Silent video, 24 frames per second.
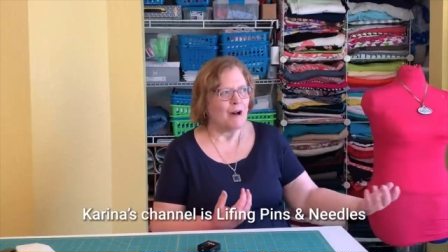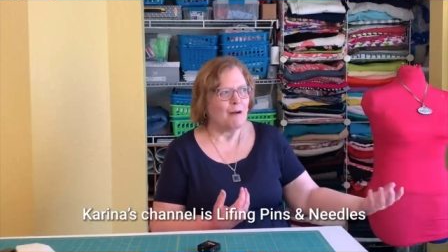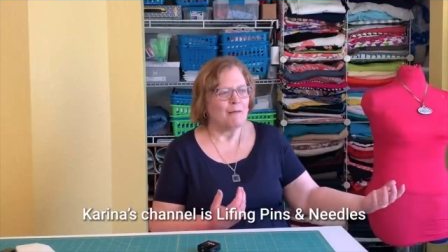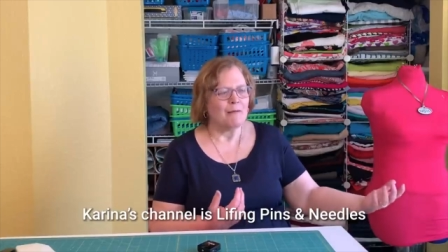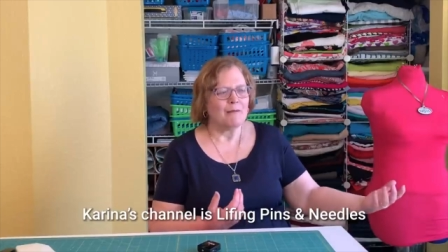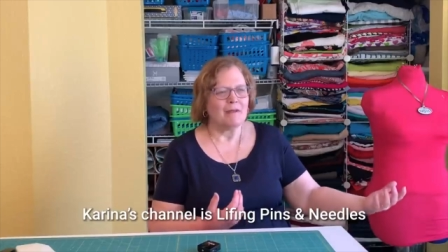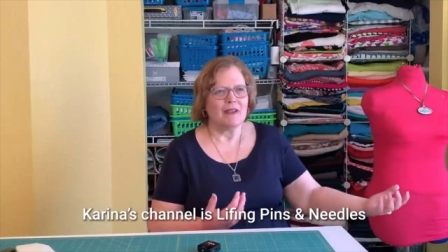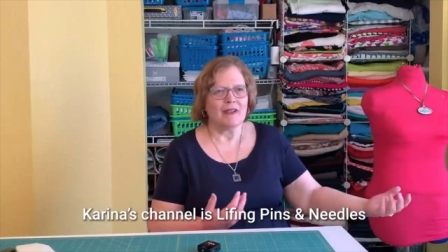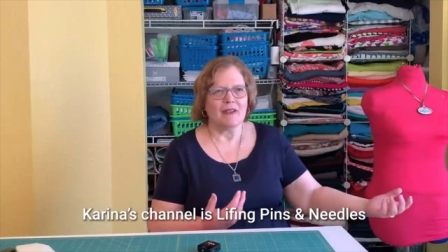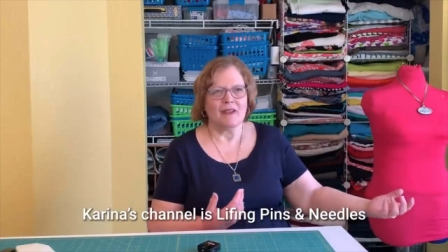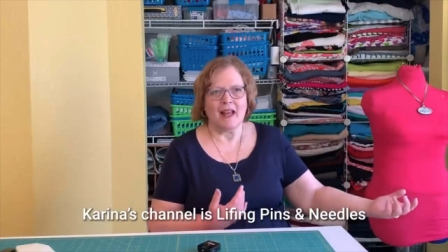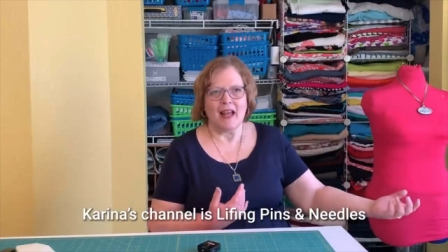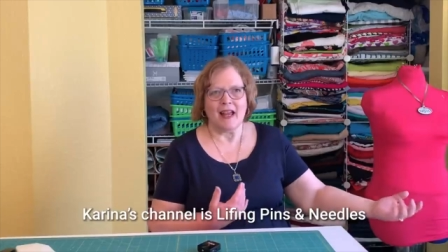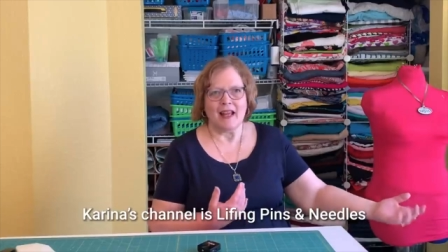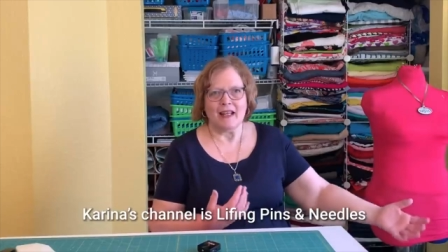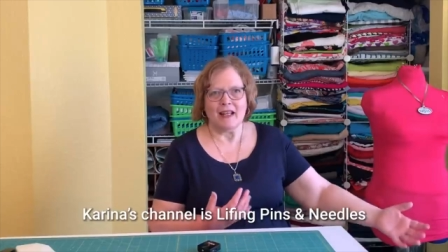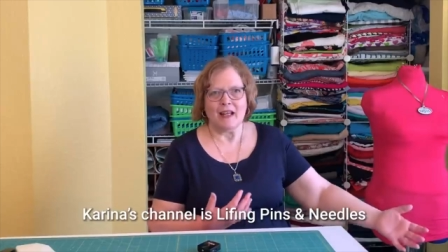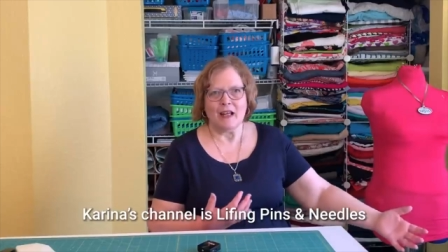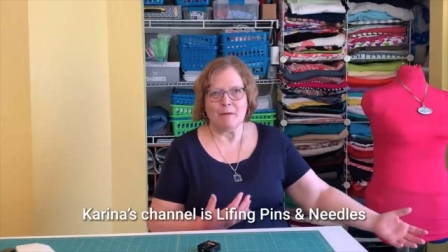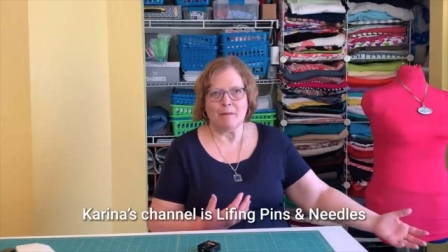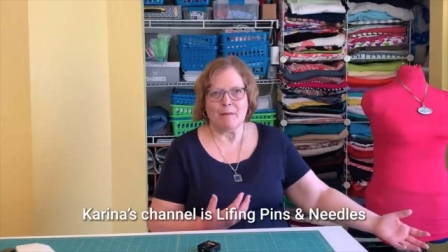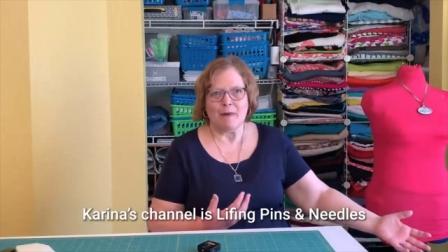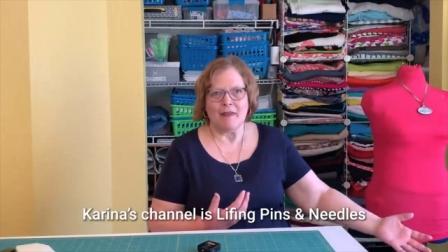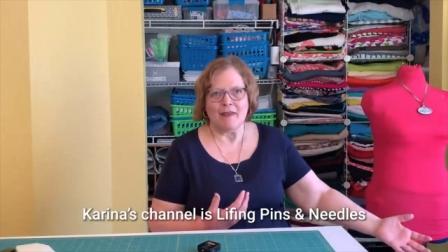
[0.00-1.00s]
lined
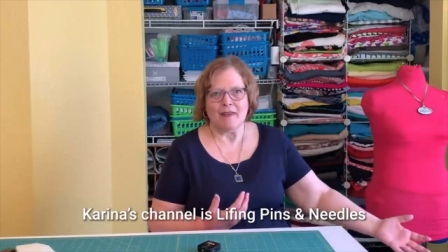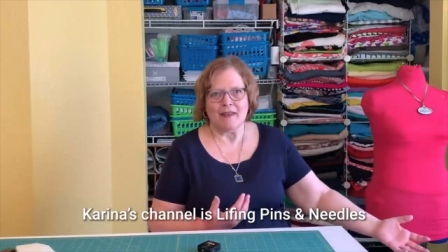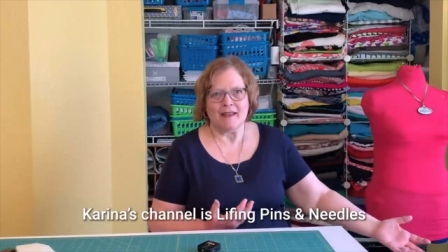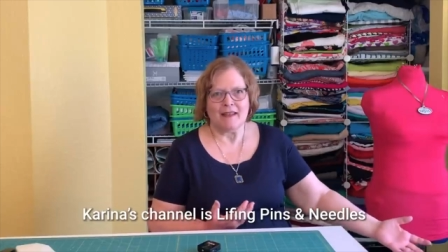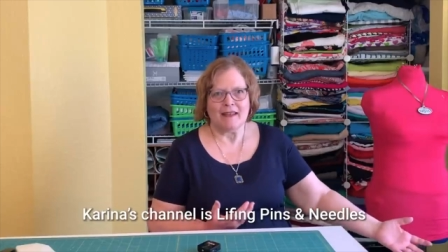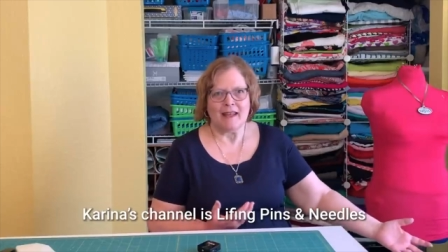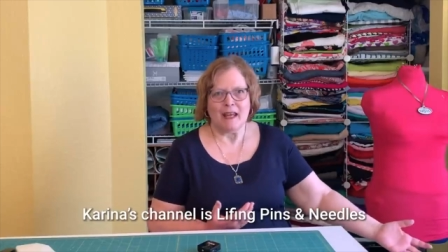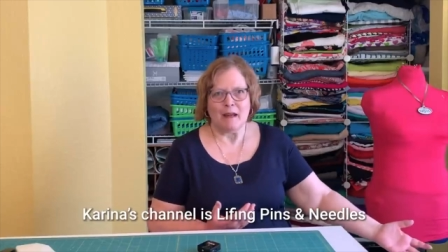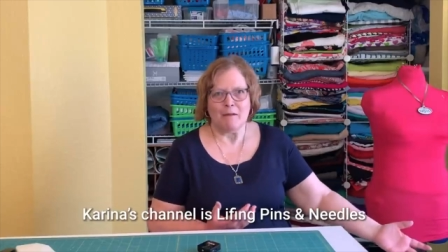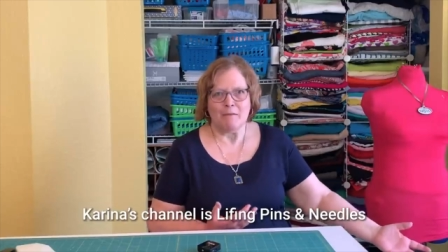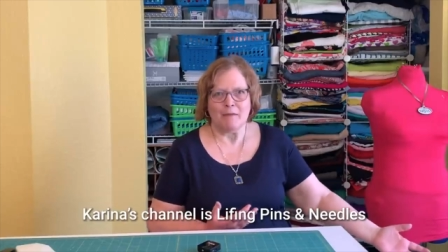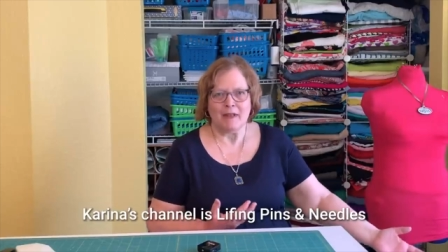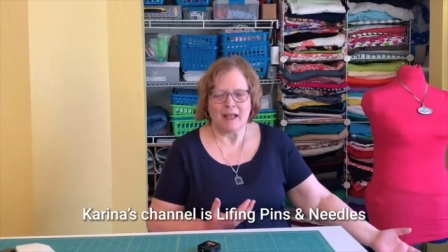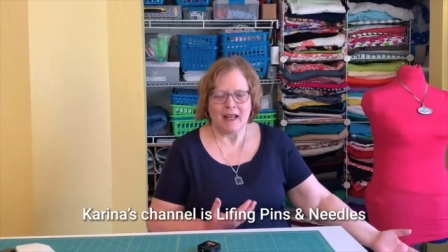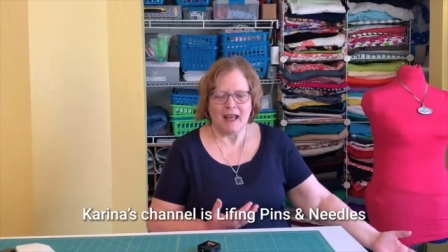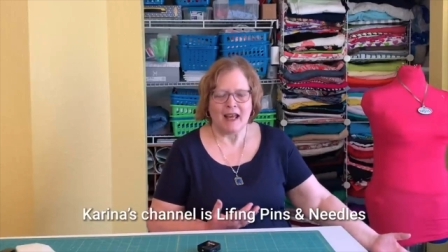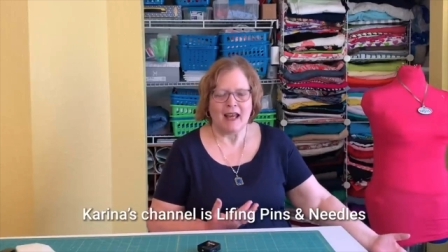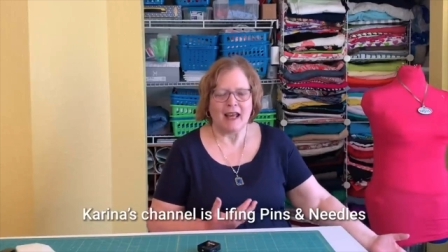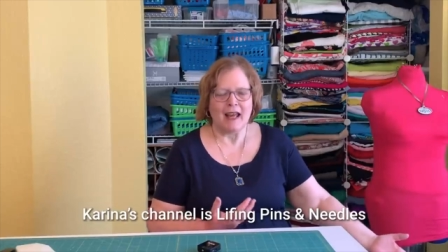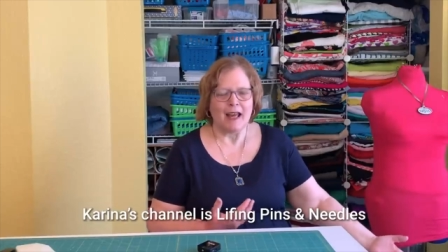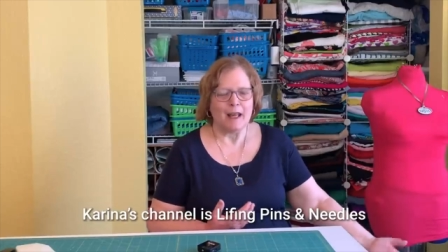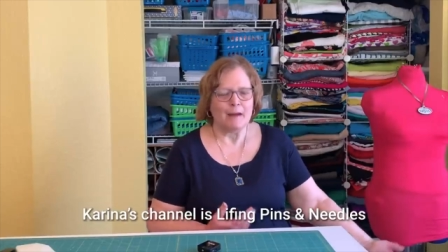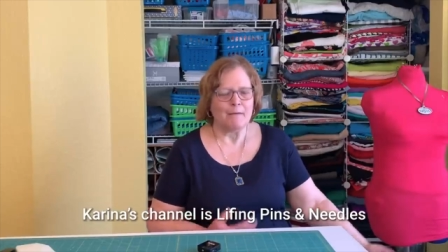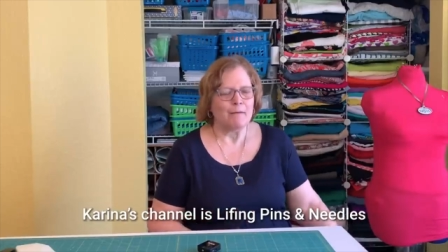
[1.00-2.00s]
up on the same
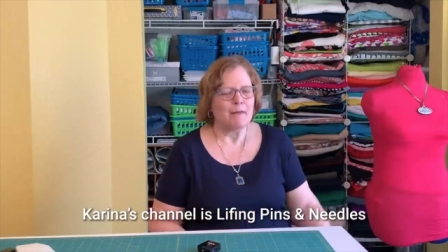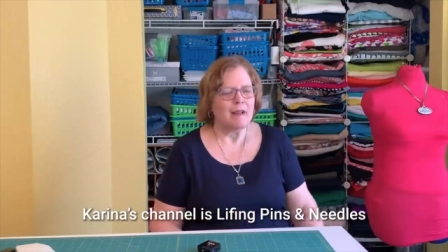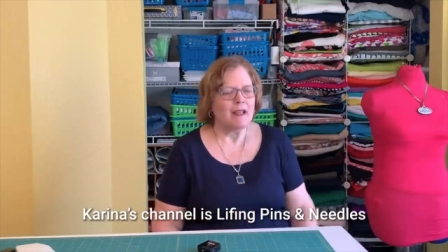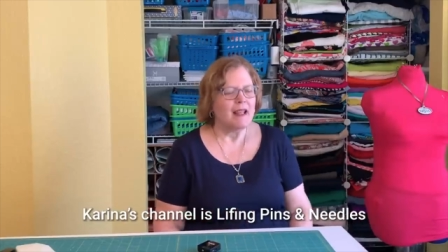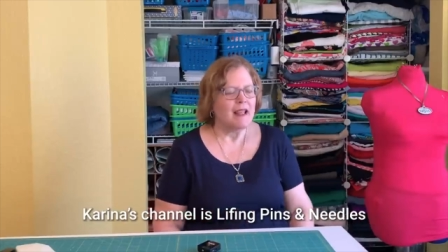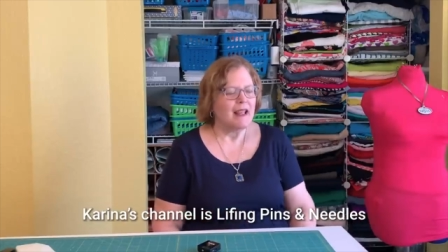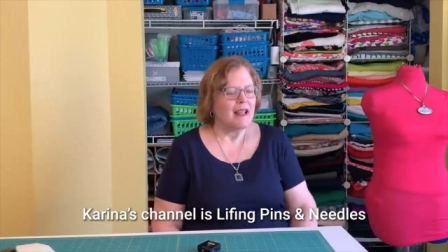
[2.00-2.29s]
time,